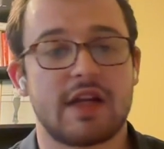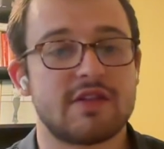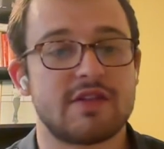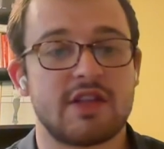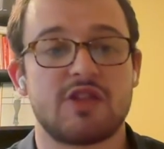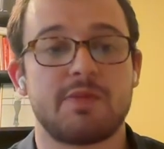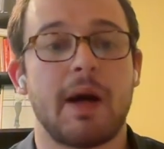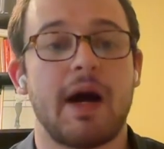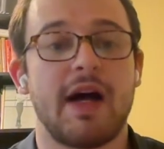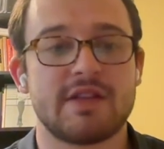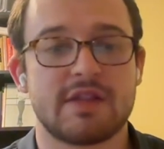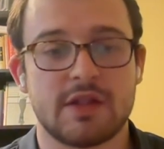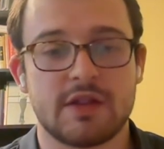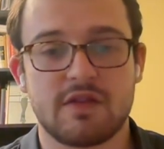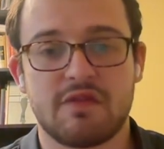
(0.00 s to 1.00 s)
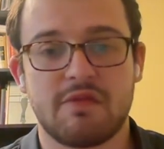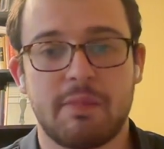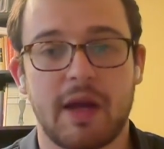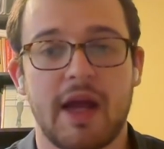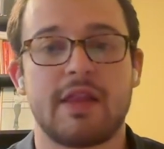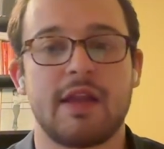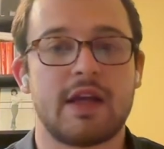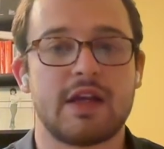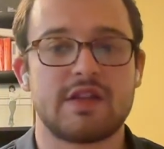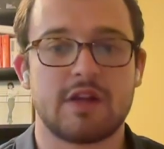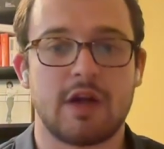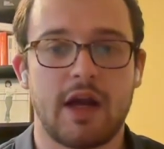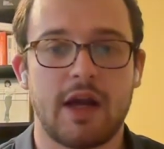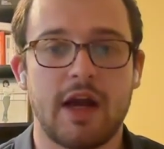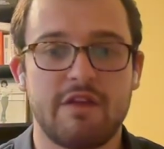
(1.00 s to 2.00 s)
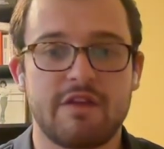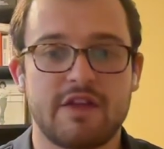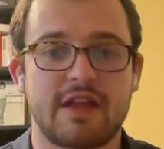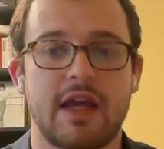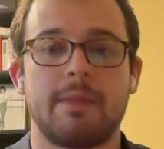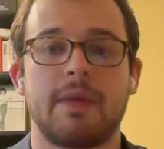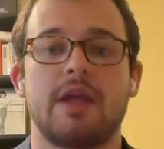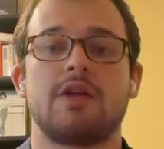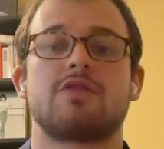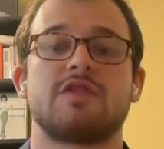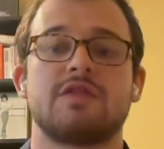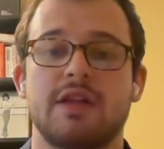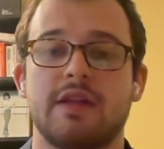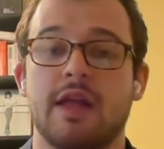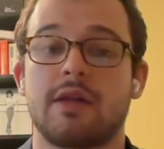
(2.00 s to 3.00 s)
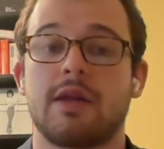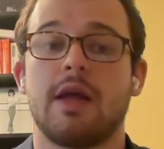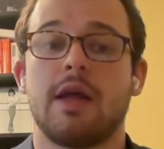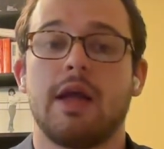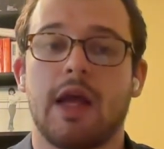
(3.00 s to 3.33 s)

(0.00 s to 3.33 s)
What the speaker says: think it's dispositive, but I think it's enough to get me interested that